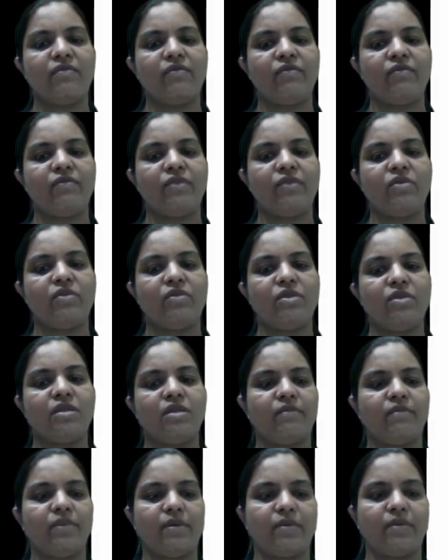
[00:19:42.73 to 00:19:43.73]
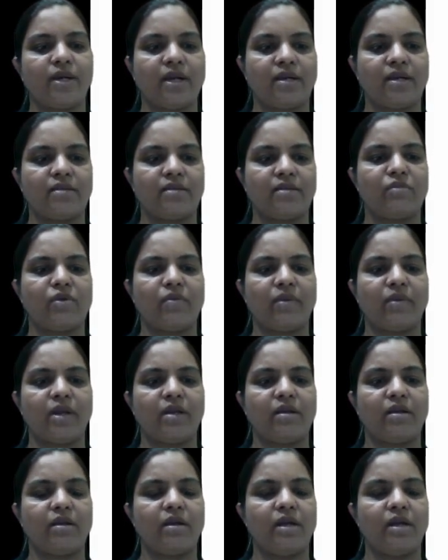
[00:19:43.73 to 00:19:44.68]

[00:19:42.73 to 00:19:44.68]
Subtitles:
future price movement.